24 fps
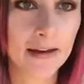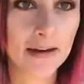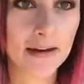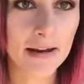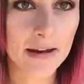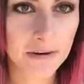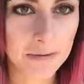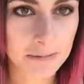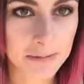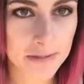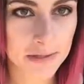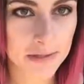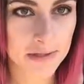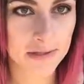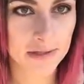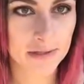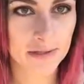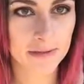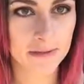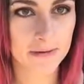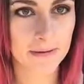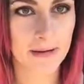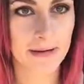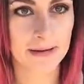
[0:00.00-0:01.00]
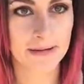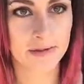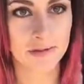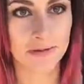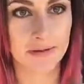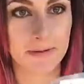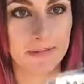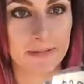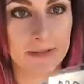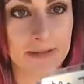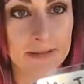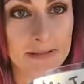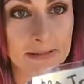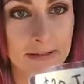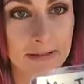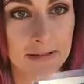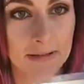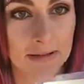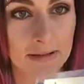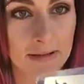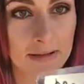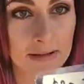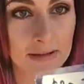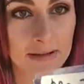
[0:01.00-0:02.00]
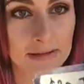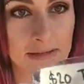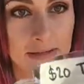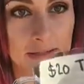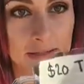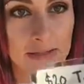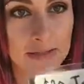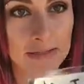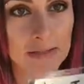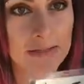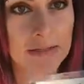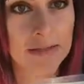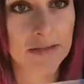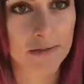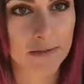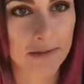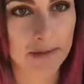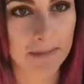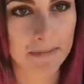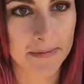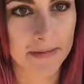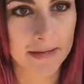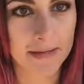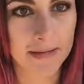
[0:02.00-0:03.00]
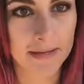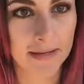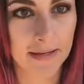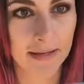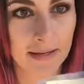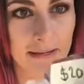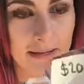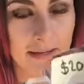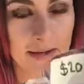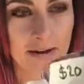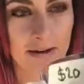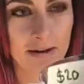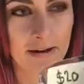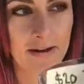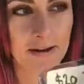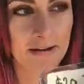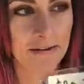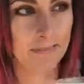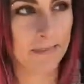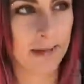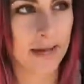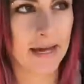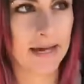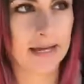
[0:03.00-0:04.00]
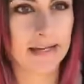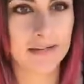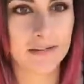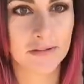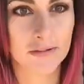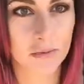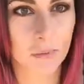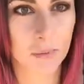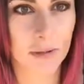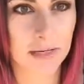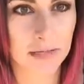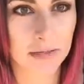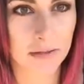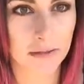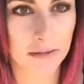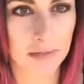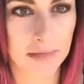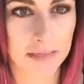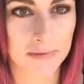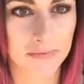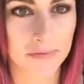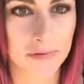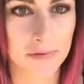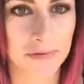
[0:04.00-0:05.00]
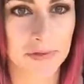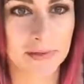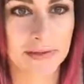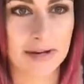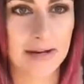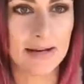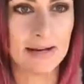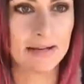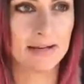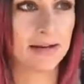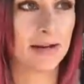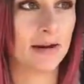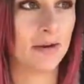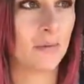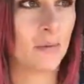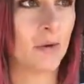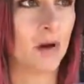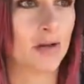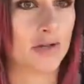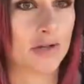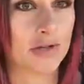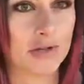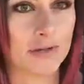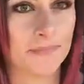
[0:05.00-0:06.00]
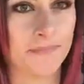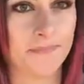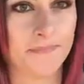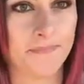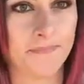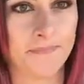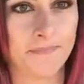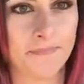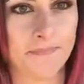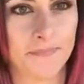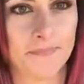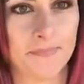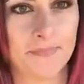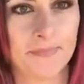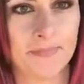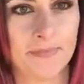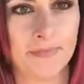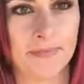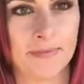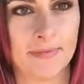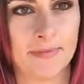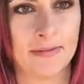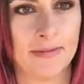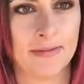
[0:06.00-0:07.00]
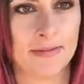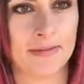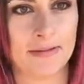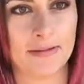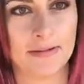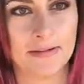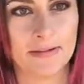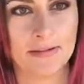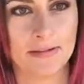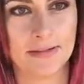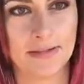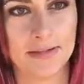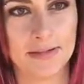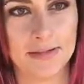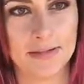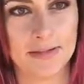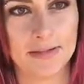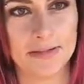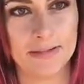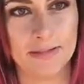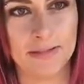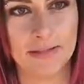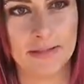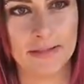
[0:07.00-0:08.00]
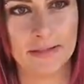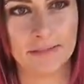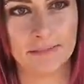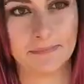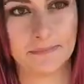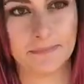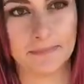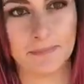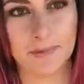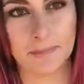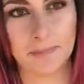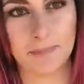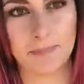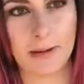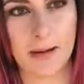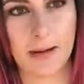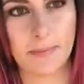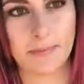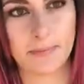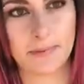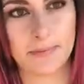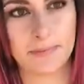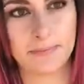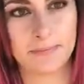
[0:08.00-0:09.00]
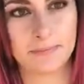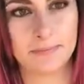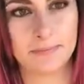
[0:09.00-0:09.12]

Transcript: now I'm going to show you a treatment. So this is a treatment that I paid $20 for, all right? Now watch. It's just in a little pump.